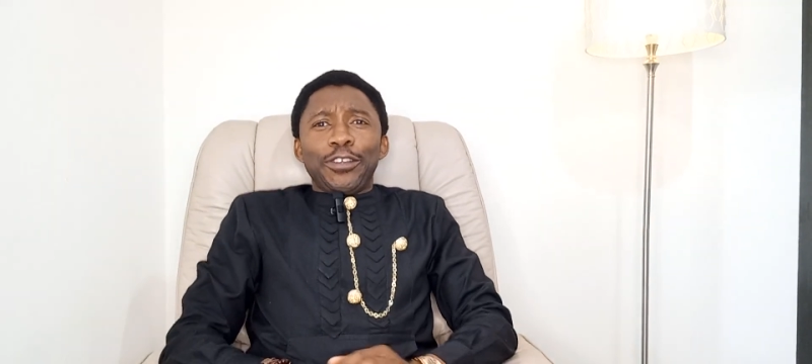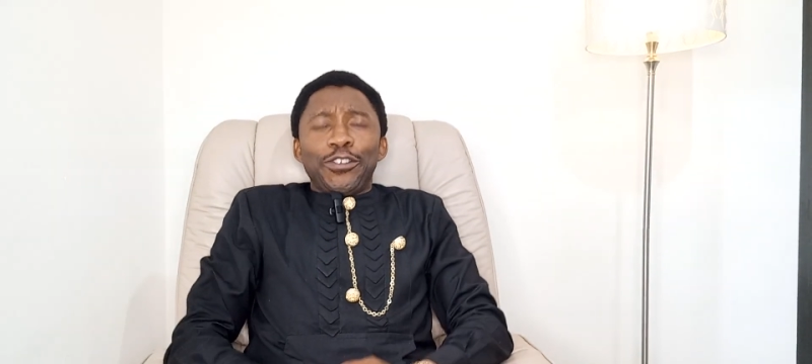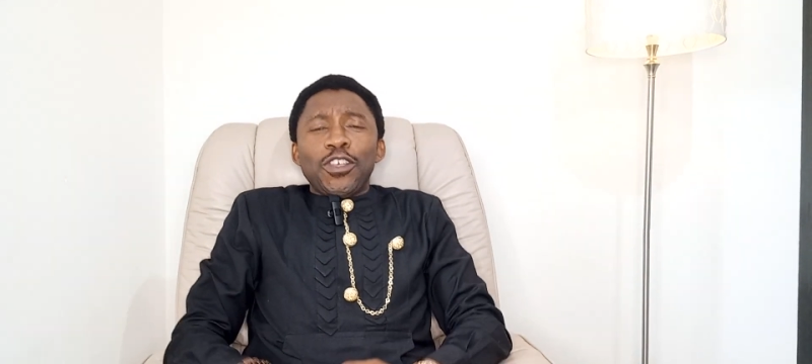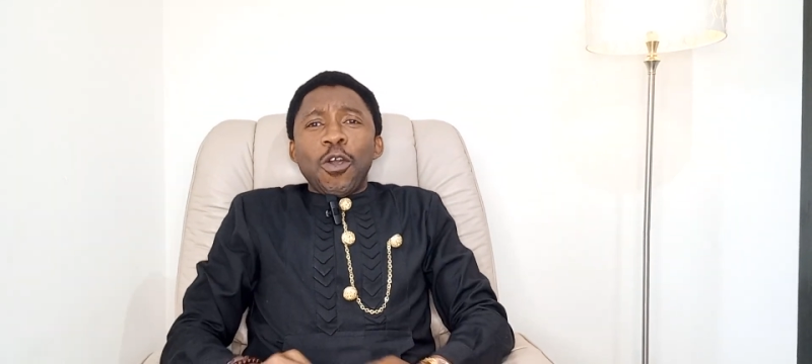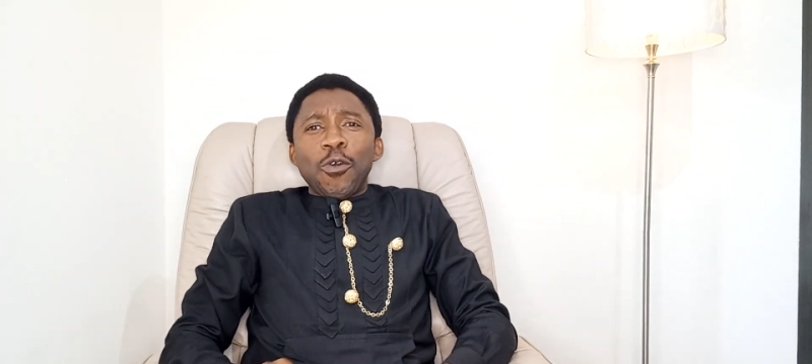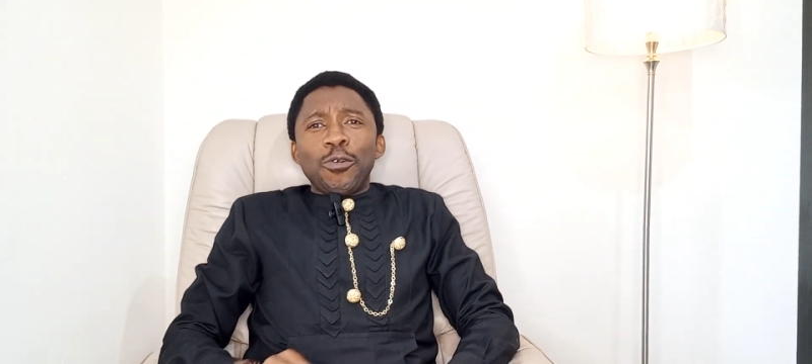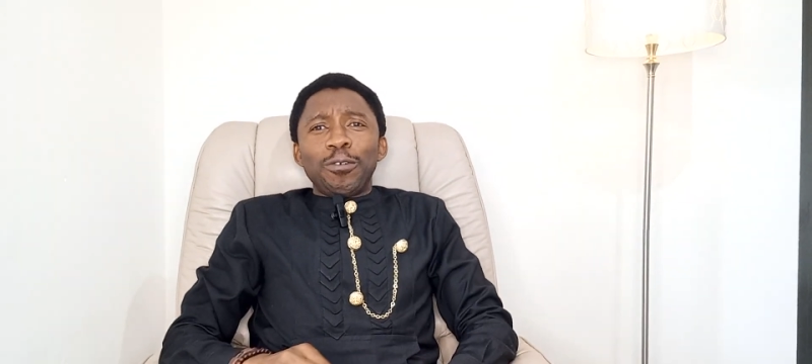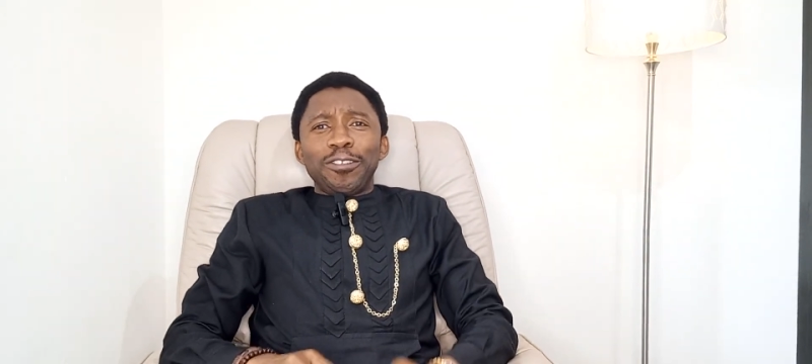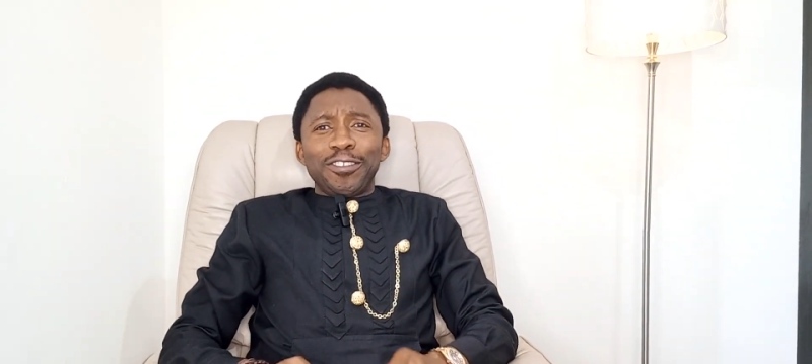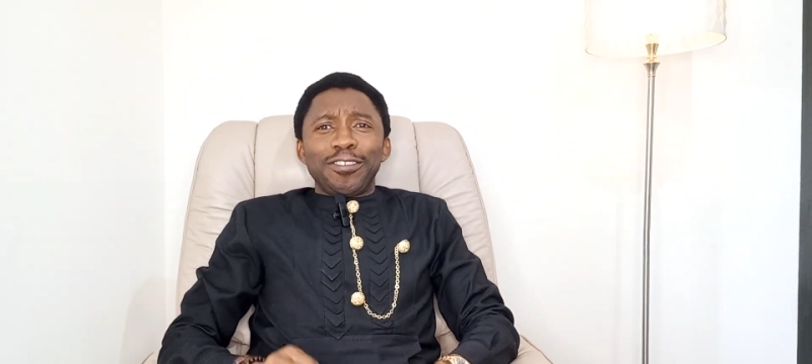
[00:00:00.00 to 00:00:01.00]

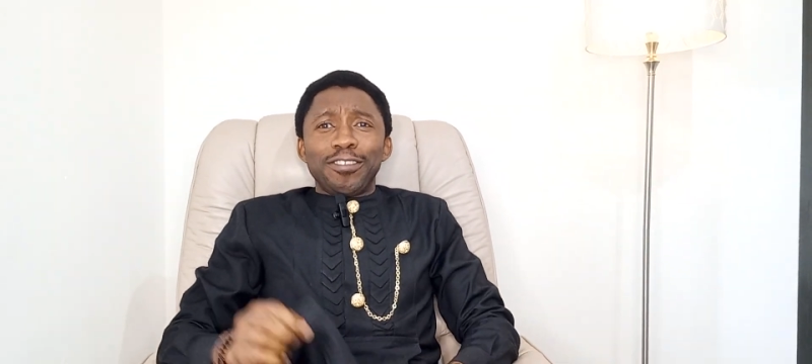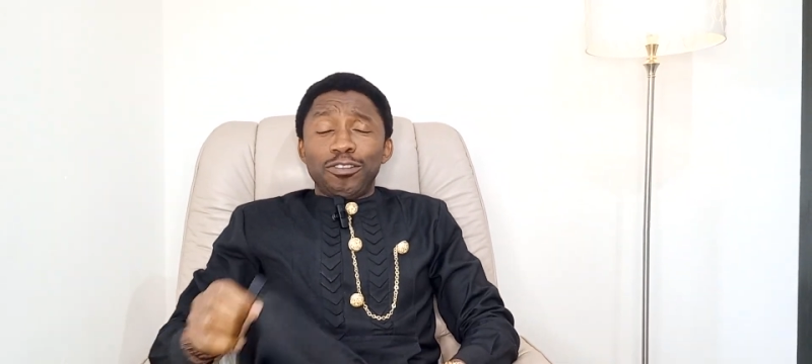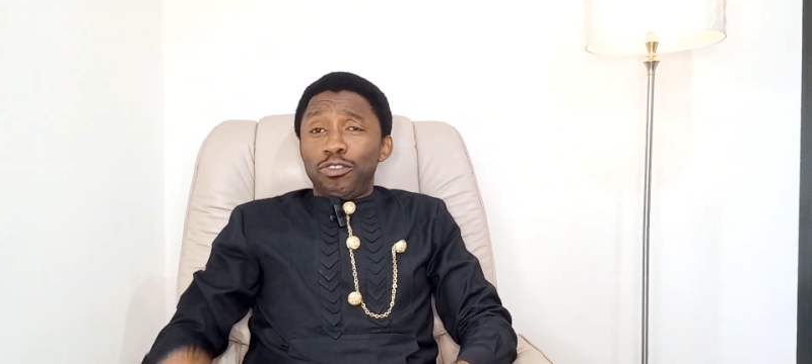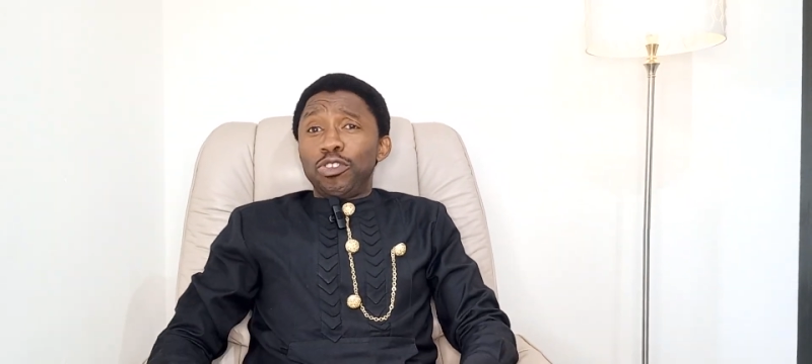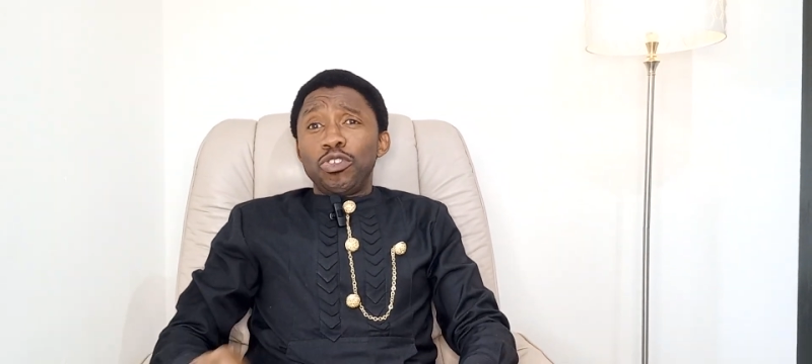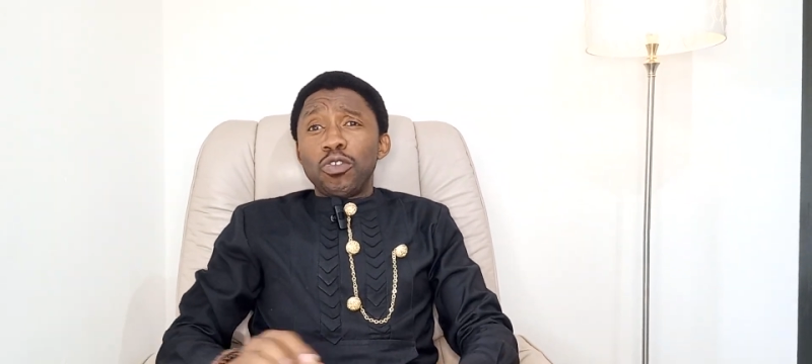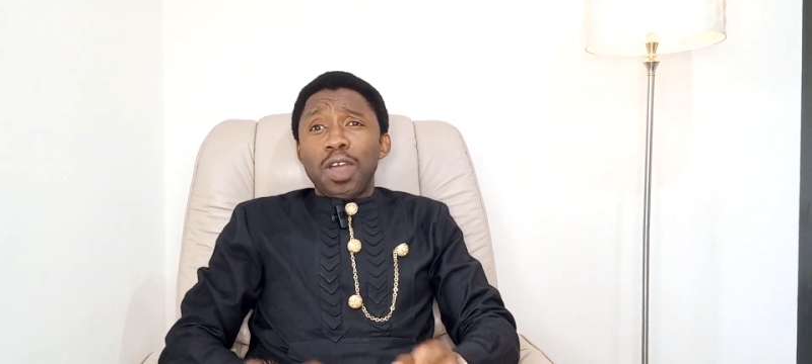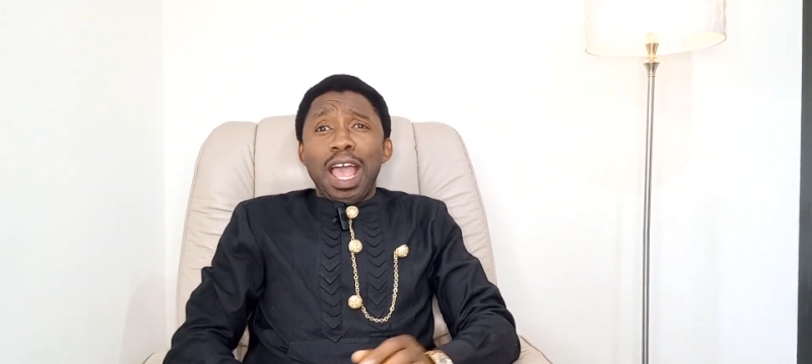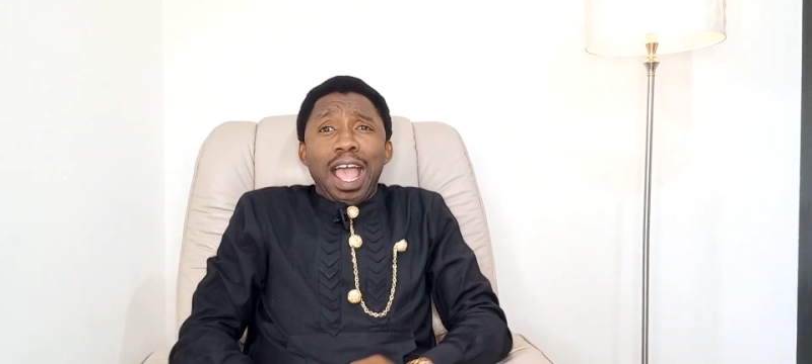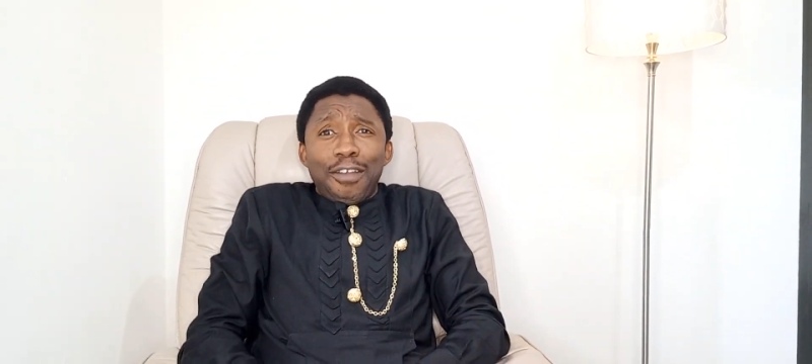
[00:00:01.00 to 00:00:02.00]
So, do you
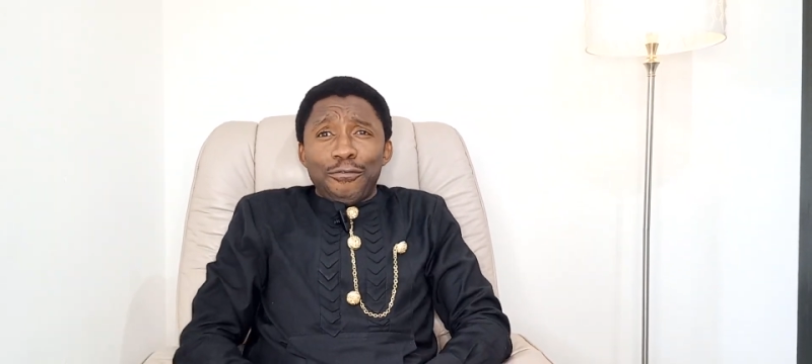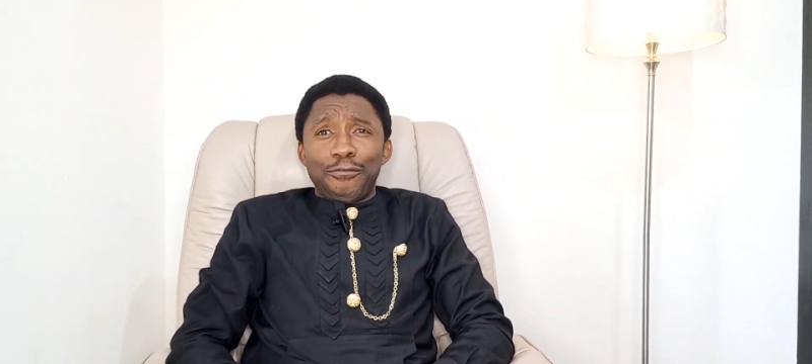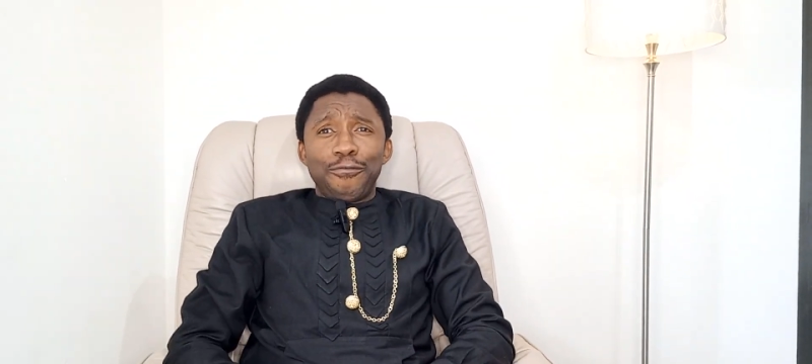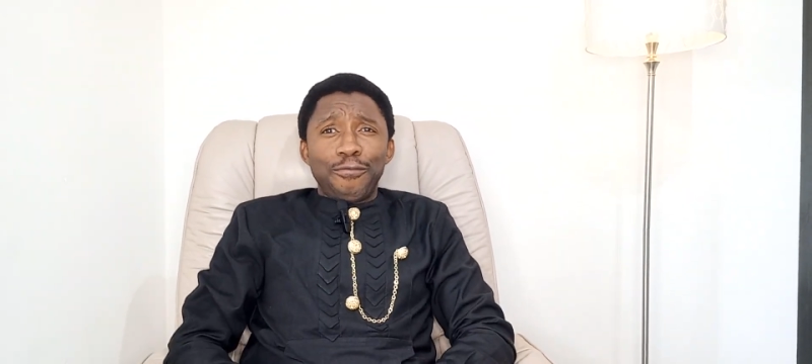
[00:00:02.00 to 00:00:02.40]
have